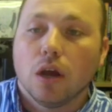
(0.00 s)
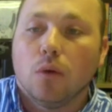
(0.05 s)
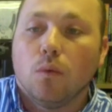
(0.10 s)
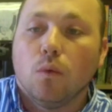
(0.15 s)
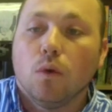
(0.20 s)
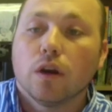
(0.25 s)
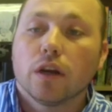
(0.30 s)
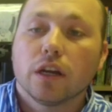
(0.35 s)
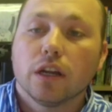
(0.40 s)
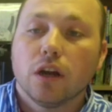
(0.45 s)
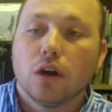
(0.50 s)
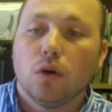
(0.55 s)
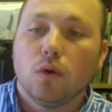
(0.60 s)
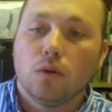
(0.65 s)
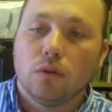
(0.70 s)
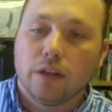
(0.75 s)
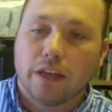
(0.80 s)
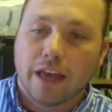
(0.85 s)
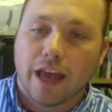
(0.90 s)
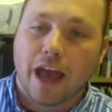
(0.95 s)
we're going to
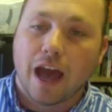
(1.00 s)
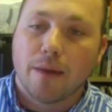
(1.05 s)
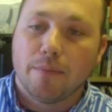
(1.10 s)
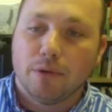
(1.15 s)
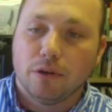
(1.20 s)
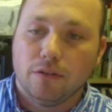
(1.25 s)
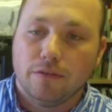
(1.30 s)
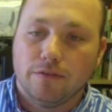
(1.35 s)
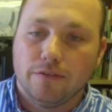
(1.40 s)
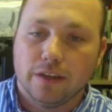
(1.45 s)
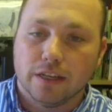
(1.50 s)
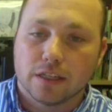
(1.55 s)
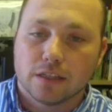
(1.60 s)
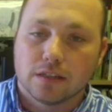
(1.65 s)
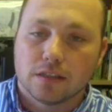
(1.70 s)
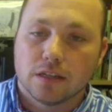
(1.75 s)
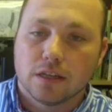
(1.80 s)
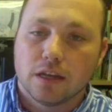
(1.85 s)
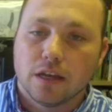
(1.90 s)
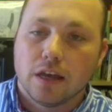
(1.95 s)
hold capital
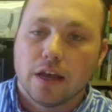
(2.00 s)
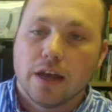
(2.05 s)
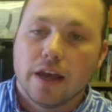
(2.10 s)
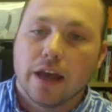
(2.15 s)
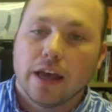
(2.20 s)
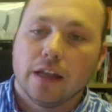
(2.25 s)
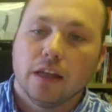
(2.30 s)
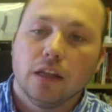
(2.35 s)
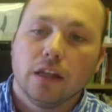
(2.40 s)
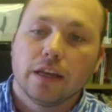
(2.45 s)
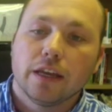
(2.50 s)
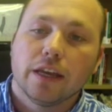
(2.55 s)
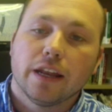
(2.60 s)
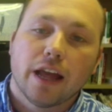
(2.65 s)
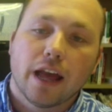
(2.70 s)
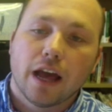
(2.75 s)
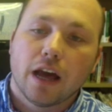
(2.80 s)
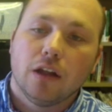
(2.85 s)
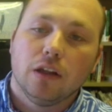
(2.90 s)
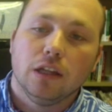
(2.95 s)
fixed and look at
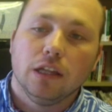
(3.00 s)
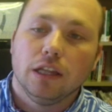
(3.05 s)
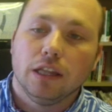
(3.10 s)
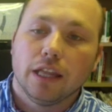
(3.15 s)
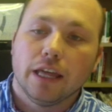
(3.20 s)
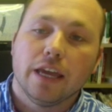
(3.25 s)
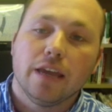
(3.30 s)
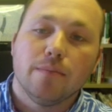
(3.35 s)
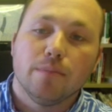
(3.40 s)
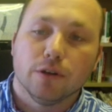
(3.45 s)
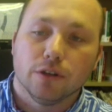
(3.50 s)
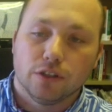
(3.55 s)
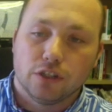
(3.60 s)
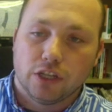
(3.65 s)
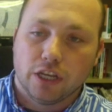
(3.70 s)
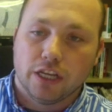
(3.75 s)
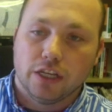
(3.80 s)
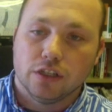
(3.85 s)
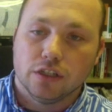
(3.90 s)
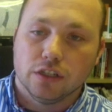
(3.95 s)
how labor
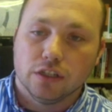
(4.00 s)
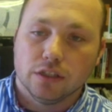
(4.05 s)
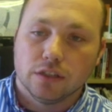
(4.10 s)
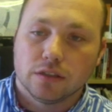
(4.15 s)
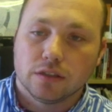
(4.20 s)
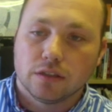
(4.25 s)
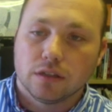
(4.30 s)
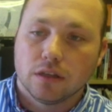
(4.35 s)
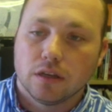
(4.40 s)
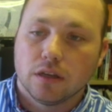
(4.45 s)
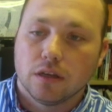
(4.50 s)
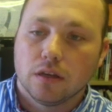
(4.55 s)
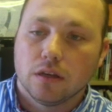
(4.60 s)
changes,